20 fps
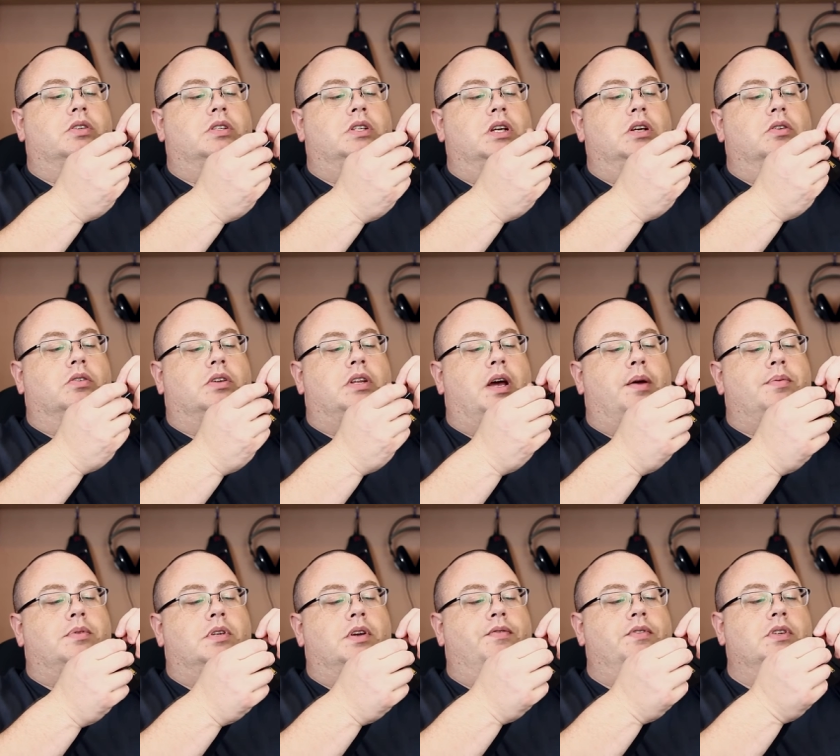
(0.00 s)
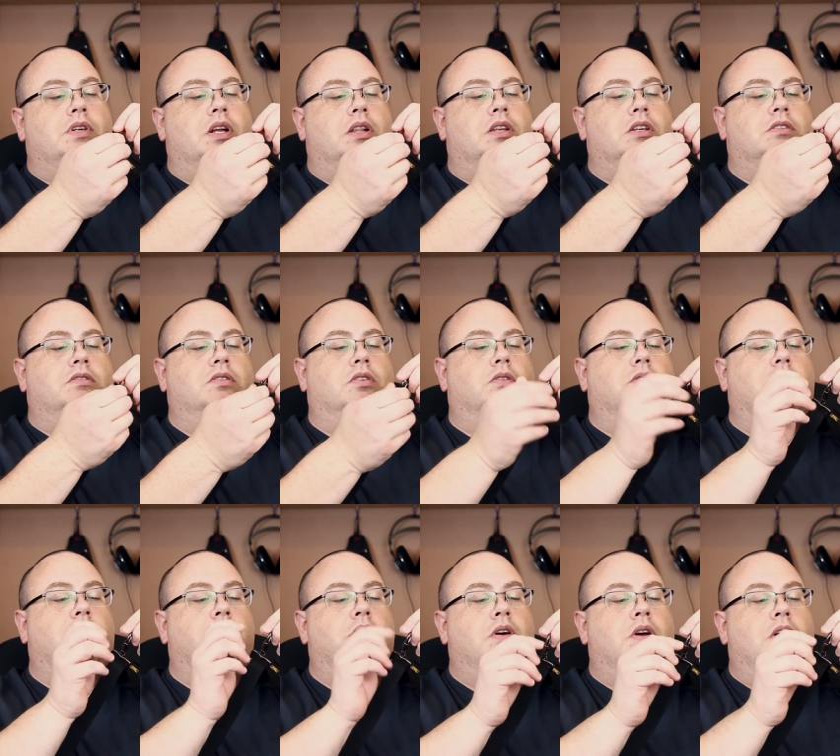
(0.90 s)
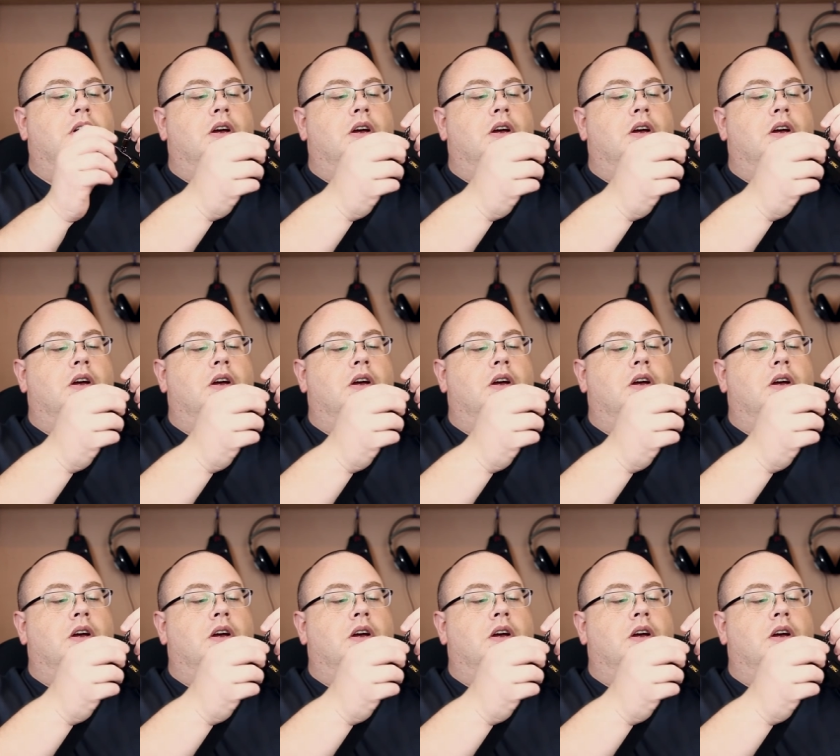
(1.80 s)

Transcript: steel type stuff. It's got this little